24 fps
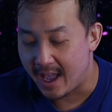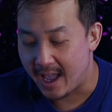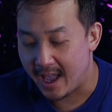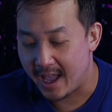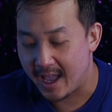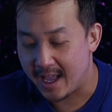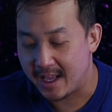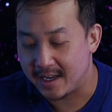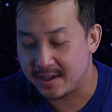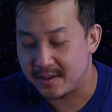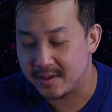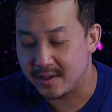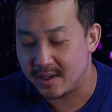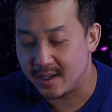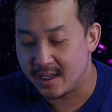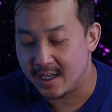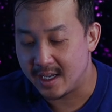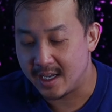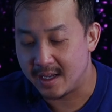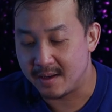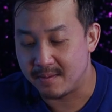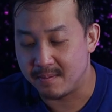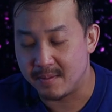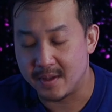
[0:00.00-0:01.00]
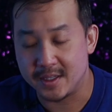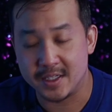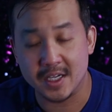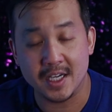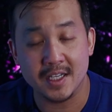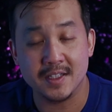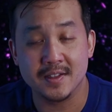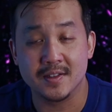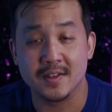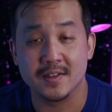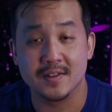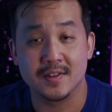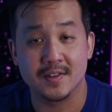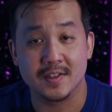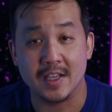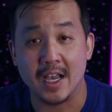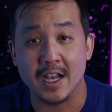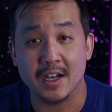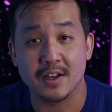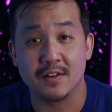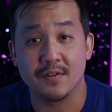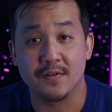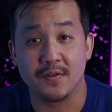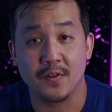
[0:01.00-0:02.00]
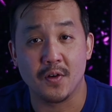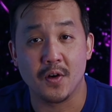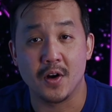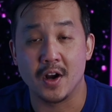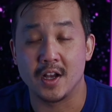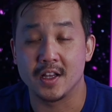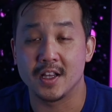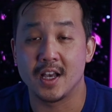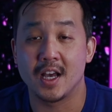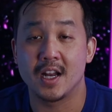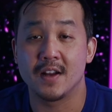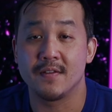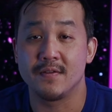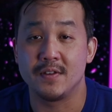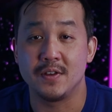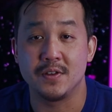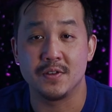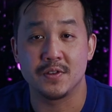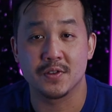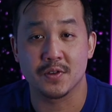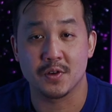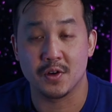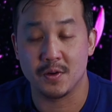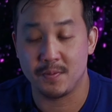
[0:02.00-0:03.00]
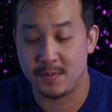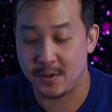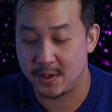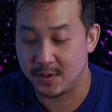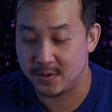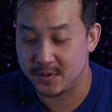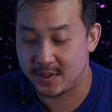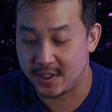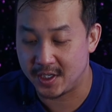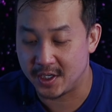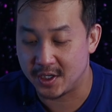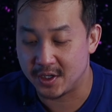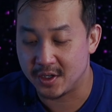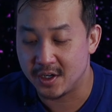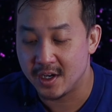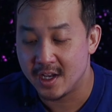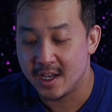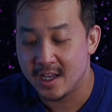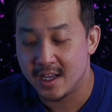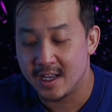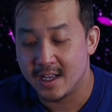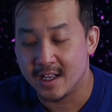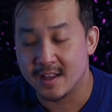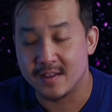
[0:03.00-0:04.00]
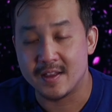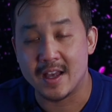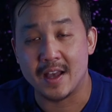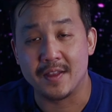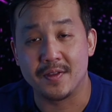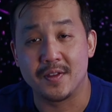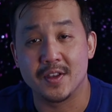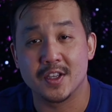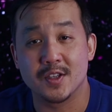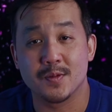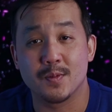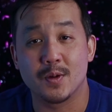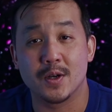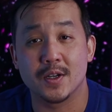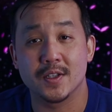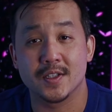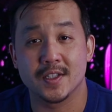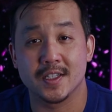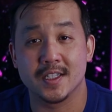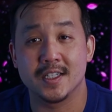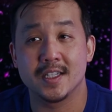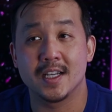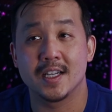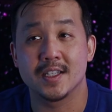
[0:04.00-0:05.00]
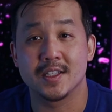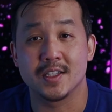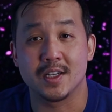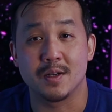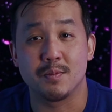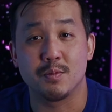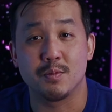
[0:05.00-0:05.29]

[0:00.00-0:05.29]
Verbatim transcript: And it does suck for a lot of you Scorpios here that this person doesn't